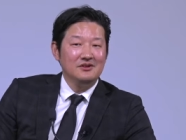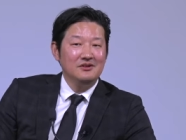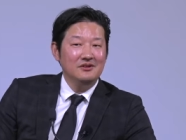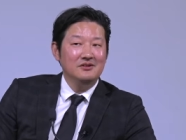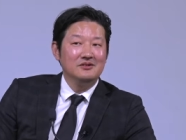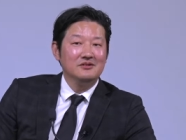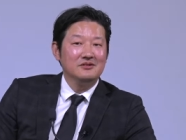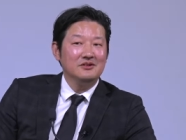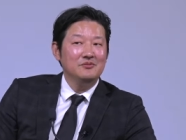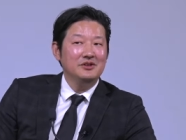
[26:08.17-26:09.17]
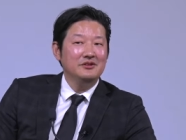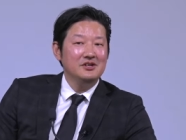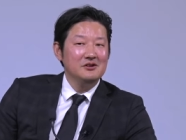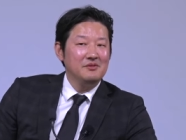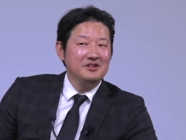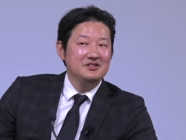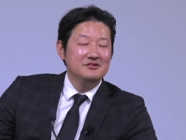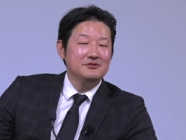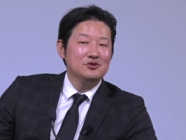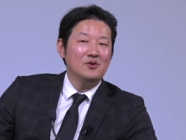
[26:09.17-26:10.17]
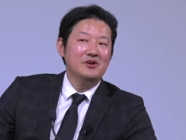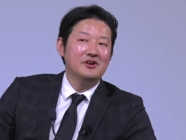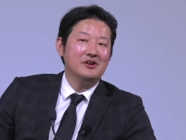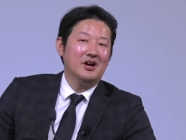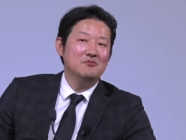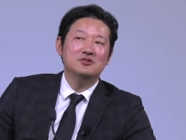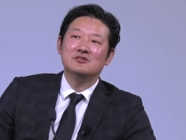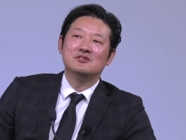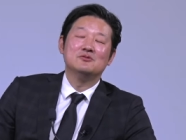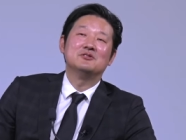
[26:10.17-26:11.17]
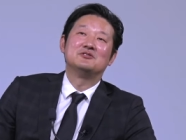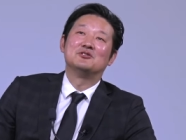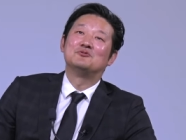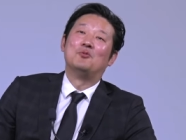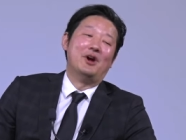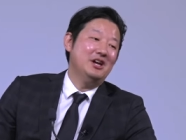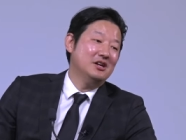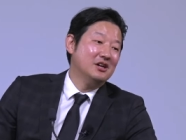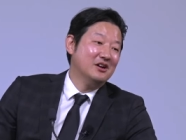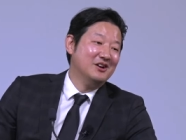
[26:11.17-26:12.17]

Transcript: You know, I mean, think about Sister Choi. I'm sure she was just waiting.